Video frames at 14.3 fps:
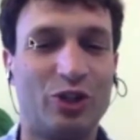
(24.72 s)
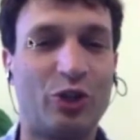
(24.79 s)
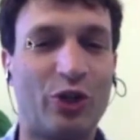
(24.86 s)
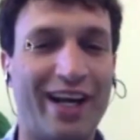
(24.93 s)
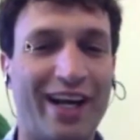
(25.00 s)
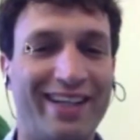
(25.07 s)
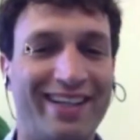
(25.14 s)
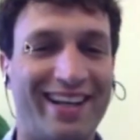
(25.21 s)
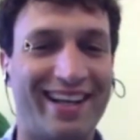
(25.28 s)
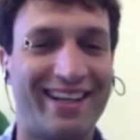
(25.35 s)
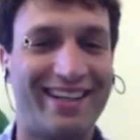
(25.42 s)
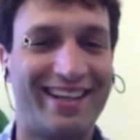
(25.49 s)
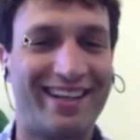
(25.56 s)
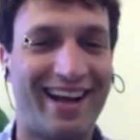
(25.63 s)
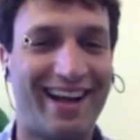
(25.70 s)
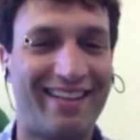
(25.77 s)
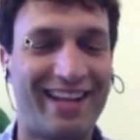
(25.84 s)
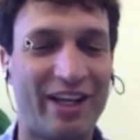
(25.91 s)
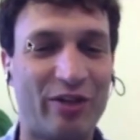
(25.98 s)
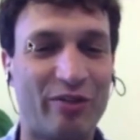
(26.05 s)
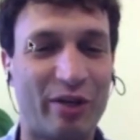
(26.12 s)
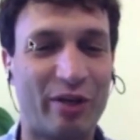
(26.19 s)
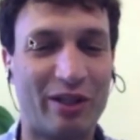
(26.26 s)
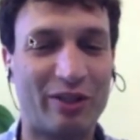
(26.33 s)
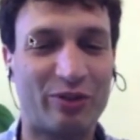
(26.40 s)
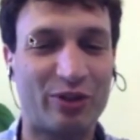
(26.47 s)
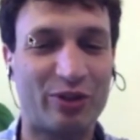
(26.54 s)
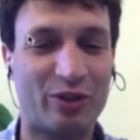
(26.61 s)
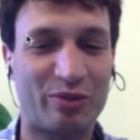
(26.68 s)
Sure, Andy, and uh, thank you very
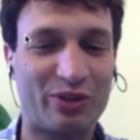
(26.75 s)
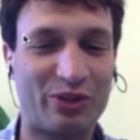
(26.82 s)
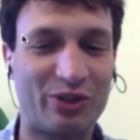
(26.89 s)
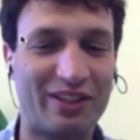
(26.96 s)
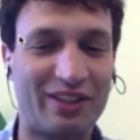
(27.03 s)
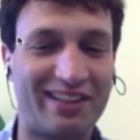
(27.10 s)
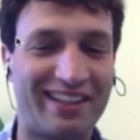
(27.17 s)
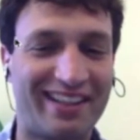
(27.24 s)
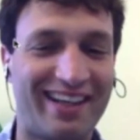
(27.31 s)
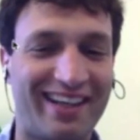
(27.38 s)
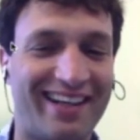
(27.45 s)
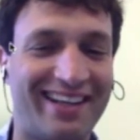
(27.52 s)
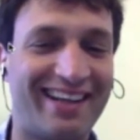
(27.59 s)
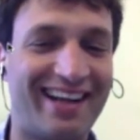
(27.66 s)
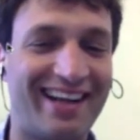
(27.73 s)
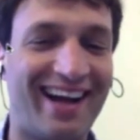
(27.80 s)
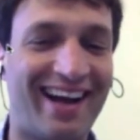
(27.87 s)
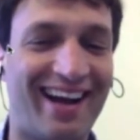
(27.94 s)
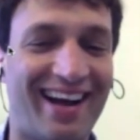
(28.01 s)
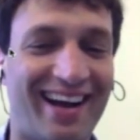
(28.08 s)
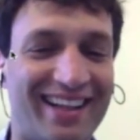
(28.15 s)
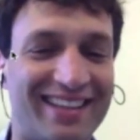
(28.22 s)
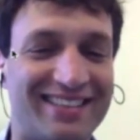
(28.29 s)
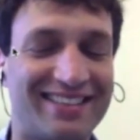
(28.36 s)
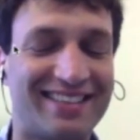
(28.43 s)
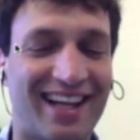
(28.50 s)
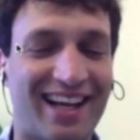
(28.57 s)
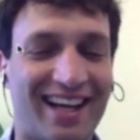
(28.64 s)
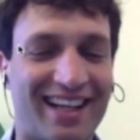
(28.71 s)
much for the opportunity again. Uh,
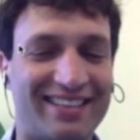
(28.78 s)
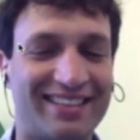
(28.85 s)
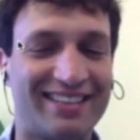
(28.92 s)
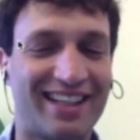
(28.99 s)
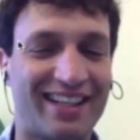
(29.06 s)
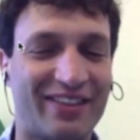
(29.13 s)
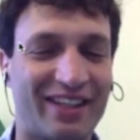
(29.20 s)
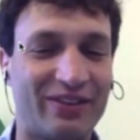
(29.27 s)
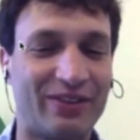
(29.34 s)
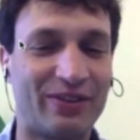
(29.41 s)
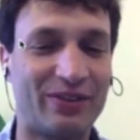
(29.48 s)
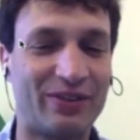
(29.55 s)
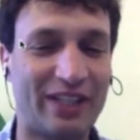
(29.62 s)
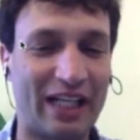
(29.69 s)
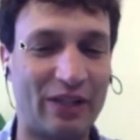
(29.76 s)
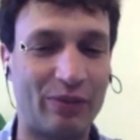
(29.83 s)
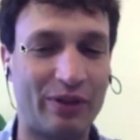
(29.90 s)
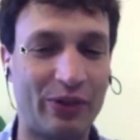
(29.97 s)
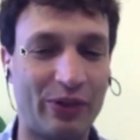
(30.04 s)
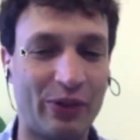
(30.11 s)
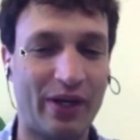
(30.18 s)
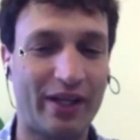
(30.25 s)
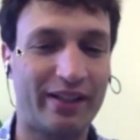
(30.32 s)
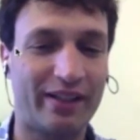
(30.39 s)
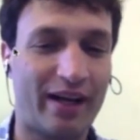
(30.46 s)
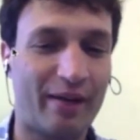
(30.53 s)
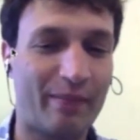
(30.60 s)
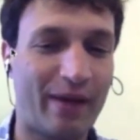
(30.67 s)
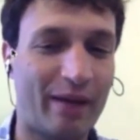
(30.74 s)
it's uh, it's uh, great to chat with you, and
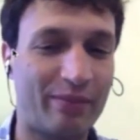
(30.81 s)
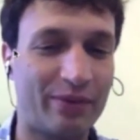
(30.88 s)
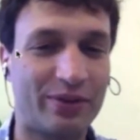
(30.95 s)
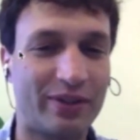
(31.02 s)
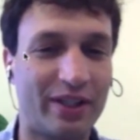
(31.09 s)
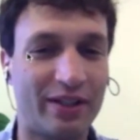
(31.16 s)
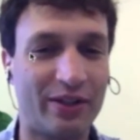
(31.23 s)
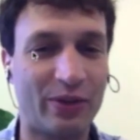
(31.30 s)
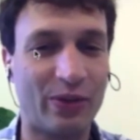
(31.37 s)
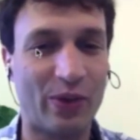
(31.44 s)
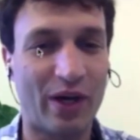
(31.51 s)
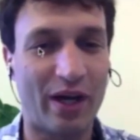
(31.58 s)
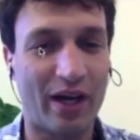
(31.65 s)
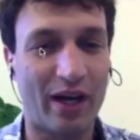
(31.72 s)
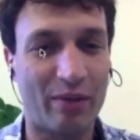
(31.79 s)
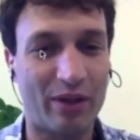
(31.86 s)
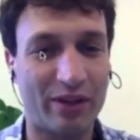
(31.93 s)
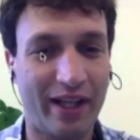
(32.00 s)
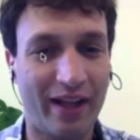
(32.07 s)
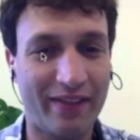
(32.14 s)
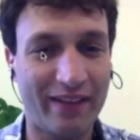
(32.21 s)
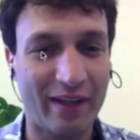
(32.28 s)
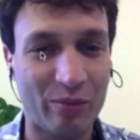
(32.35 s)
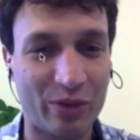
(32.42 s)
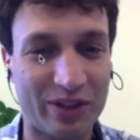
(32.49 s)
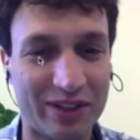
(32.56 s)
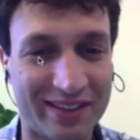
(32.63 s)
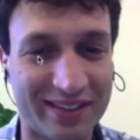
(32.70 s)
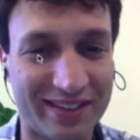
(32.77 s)
I'm happy to tell you uh, about HealthTap,
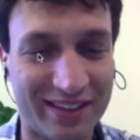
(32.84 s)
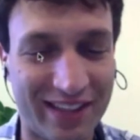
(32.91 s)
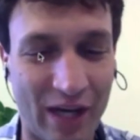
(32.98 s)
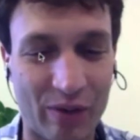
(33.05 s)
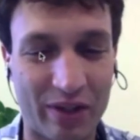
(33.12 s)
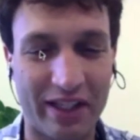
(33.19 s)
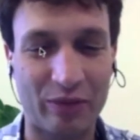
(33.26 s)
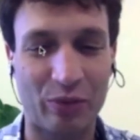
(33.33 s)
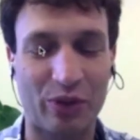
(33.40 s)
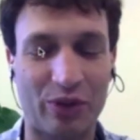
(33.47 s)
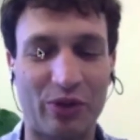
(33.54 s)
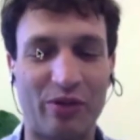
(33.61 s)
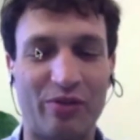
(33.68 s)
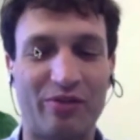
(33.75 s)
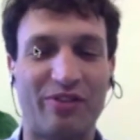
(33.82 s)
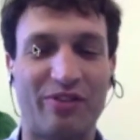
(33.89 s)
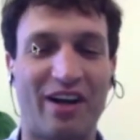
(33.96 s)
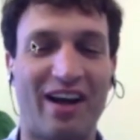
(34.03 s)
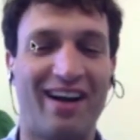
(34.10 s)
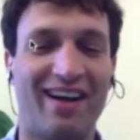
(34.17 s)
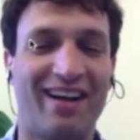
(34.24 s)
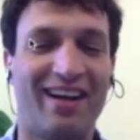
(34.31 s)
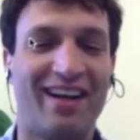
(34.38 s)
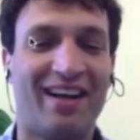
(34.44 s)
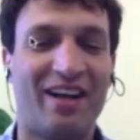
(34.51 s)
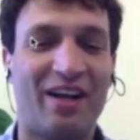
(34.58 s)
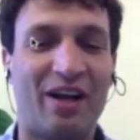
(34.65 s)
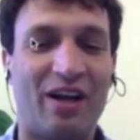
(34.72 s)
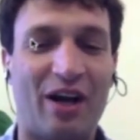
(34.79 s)
which is now a network of uh,
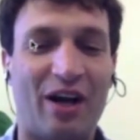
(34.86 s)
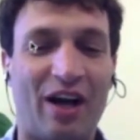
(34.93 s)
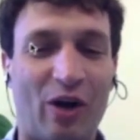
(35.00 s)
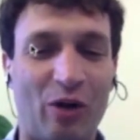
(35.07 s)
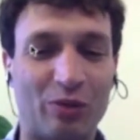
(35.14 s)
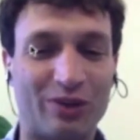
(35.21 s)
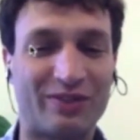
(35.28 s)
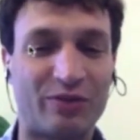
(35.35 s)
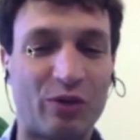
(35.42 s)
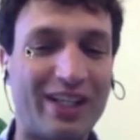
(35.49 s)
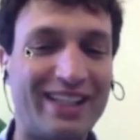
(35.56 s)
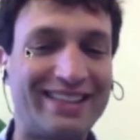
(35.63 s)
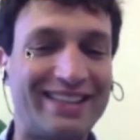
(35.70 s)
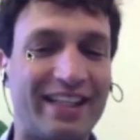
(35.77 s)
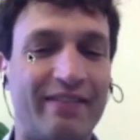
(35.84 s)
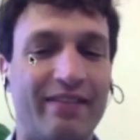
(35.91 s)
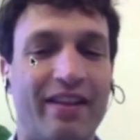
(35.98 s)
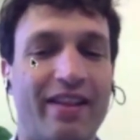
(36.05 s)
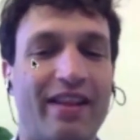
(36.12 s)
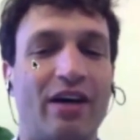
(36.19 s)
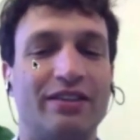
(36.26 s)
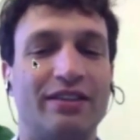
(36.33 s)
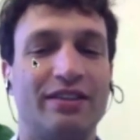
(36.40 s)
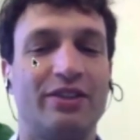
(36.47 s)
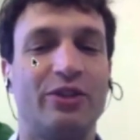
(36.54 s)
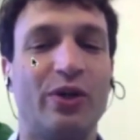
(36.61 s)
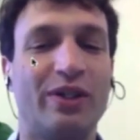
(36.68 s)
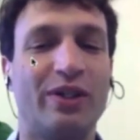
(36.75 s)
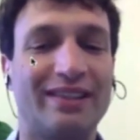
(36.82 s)
almost 47,000
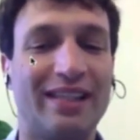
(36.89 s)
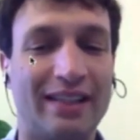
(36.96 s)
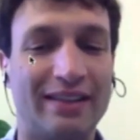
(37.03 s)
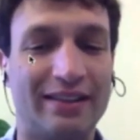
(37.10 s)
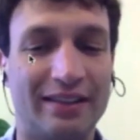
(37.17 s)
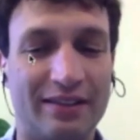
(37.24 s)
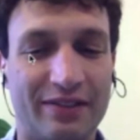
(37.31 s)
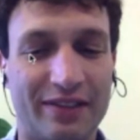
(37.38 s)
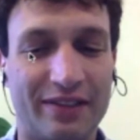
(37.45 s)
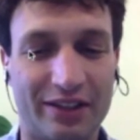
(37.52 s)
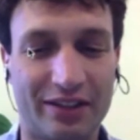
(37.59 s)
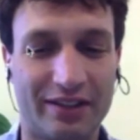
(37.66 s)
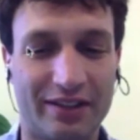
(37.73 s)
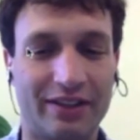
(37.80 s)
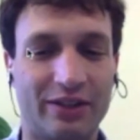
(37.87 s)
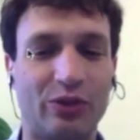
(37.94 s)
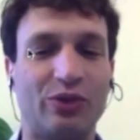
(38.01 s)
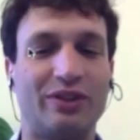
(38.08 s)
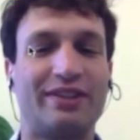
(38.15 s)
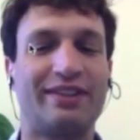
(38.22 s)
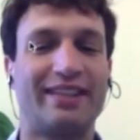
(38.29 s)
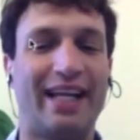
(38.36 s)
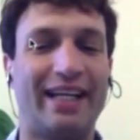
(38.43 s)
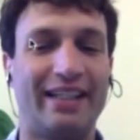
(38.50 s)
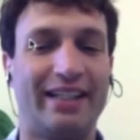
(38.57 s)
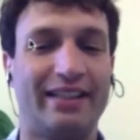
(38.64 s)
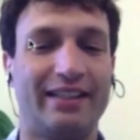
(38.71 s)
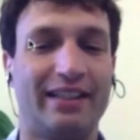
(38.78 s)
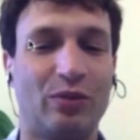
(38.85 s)
U.S. licensed physicians in good
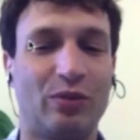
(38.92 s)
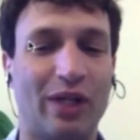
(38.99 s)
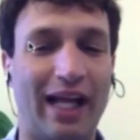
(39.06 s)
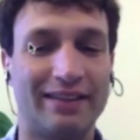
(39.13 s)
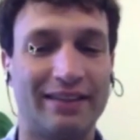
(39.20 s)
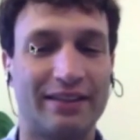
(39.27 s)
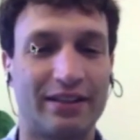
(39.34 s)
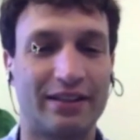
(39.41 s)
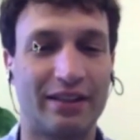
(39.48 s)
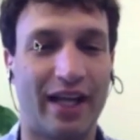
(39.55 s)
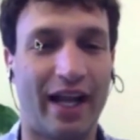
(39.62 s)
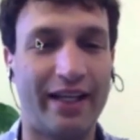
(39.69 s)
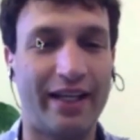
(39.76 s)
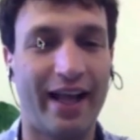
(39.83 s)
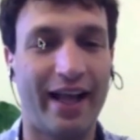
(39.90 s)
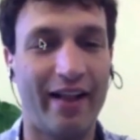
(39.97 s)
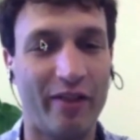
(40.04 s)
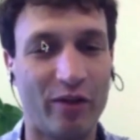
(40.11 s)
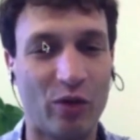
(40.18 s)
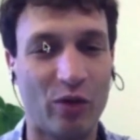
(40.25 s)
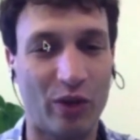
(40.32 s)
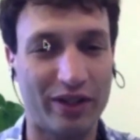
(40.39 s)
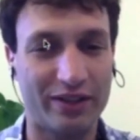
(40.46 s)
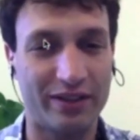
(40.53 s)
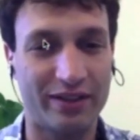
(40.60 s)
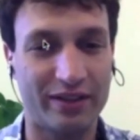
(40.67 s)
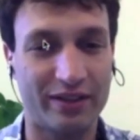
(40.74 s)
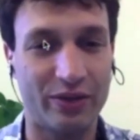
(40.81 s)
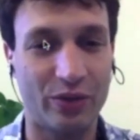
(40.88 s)
standing that will answer any health
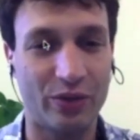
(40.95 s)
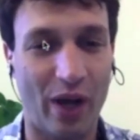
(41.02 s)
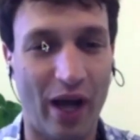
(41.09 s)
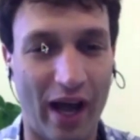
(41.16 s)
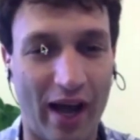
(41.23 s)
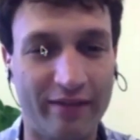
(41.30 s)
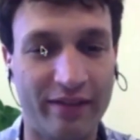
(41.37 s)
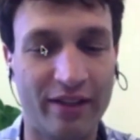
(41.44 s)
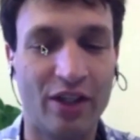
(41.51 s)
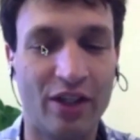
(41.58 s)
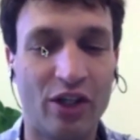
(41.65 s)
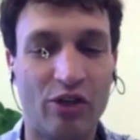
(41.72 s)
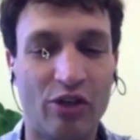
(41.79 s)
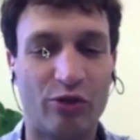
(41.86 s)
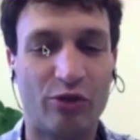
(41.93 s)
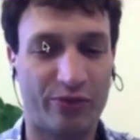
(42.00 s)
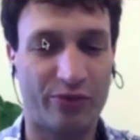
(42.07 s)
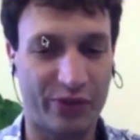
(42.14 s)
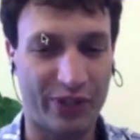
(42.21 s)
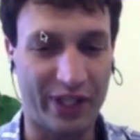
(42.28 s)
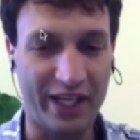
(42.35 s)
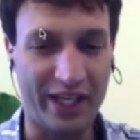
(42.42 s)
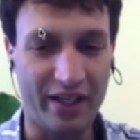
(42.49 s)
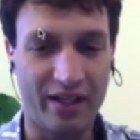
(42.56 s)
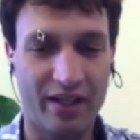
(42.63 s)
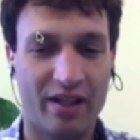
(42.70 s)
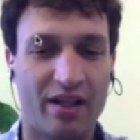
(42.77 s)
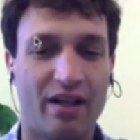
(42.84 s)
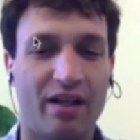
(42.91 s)
question that you have for free
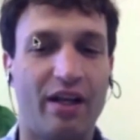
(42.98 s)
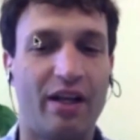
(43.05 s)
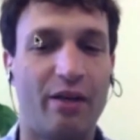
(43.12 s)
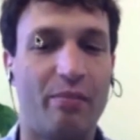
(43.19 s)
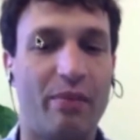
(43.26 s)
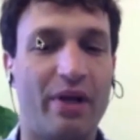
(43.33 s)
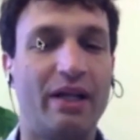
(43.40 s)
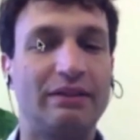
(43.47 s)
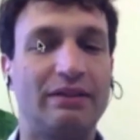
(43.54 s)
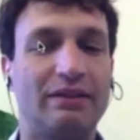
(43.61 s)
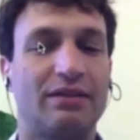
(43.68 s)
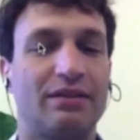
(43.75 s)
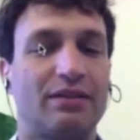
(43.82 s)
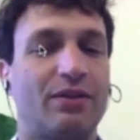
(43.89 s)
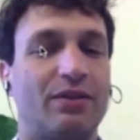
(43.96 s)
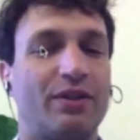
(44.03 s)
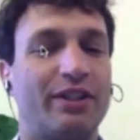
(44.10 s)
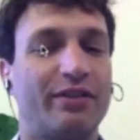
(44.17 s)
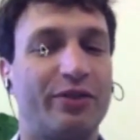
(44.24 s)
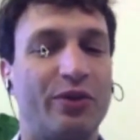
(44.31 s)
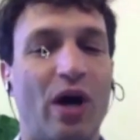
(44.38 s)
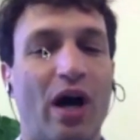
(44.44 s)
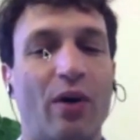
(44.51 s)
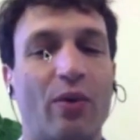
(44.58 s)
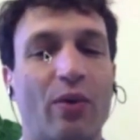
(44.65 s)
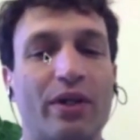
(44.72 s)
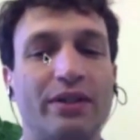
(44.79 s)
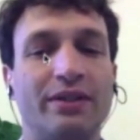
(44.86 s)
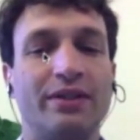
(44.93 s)
in minutes or in a few
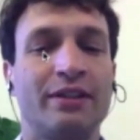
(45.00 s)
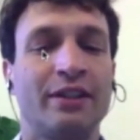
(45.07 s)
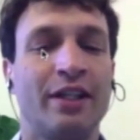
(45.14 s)
hours.